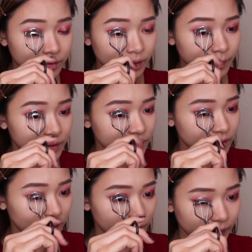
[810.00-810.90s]
So let me
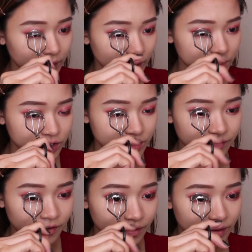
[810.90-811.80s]
just curl my lashes
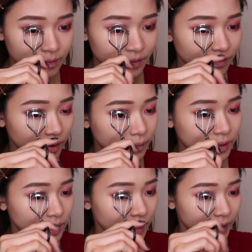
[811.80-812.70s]
first before
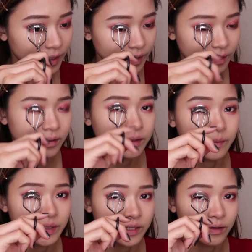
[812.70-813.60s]
applying the
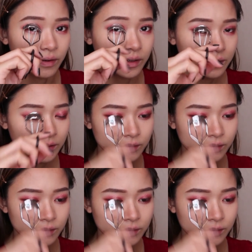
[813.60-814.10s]
mascara.